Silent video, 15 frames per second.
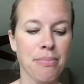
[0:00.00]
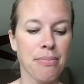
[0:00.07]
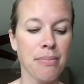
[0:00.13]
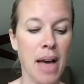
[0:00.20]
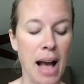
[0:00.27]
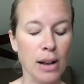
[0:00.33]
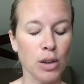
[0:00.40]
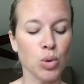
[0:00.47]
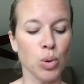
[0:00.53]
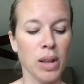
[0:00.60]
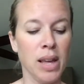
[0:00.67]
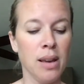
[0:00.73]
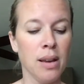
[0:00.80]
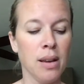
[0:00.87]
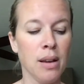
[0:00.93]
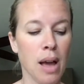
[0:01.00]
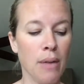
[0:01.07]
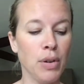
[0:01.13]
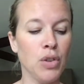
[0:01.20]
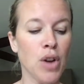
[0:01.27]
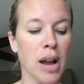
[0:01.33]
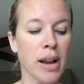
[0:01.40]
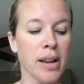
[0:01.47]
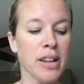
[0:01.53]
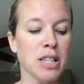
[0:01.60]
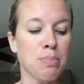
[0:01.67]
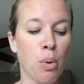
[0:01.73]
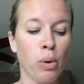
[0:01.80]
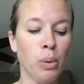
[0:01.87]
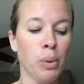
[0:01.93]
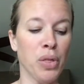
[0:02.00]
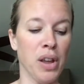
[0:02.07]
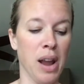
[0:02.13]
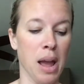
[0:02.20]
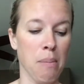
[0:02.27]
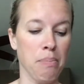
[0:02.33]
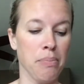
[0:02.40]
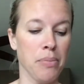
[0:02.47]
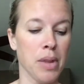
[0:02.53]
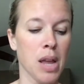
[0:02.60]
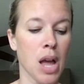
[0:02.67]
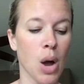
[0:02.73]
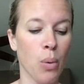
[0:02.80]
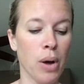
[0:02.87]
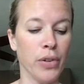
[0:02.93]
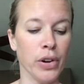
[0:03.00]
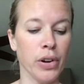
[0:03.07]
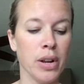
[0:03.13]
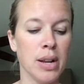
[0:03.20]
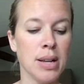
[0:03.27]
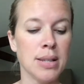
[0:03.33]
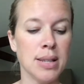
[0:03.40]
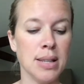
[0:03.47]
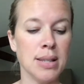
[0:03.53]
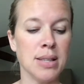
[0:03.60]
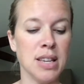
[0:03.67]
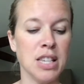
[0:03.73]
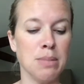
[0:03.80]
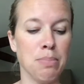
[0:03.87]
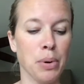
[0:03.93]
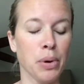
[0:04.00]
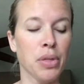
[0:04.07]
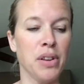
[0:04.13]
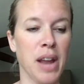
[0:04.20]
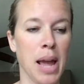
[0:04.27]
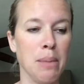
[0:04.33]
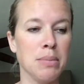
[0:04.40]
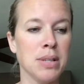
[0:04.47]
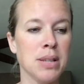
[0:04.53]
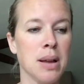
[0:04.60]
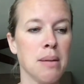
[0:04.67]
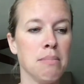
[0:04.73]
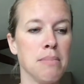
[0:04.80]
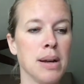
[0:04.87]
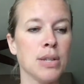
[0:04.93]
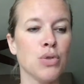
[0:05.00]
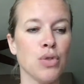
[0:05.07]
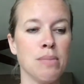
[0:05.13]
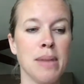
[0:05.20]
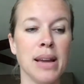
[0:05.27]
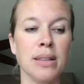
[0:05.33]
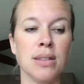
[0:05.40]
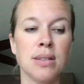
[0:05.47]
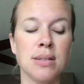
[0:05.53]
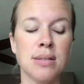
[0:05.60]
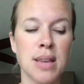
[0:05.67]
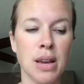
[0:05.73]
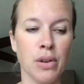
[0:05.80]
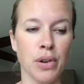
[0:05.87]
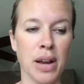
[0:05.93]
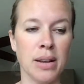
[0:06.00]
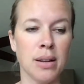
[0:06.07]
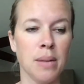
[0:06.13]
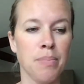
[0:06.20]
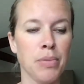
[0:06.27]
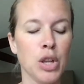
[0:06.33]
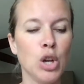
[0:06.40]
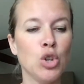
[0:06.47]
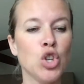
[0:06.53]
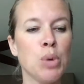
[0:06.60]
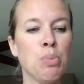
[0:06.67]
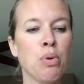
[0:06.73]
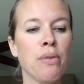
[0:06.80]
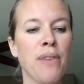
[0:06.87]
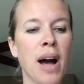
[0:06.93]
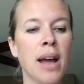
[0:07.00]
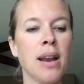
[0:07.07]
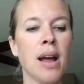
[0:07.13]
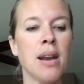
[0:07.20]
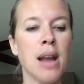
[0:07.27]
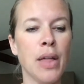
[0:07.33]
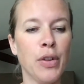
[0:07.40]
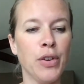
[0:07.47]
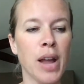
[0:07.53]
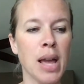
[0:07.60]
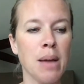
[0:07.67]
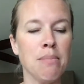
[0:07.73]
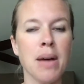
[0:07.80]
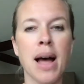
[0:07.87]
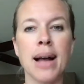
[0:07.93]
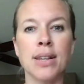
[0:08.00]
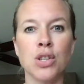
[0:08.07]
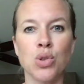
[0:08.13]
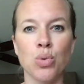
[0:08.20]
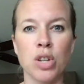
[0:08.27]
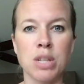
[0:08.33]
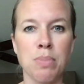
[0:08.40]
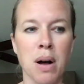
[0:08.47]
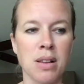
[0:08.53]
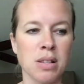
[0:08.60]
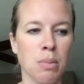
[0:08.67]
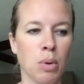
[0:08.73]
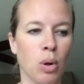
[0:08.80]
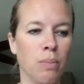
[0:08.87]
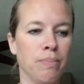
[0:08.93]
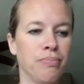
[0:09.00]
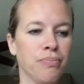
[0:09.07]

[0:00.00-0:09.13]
Actually, every dragon is born with a name. However, since these birth names must remain secret, you should provide another name as soon as possible.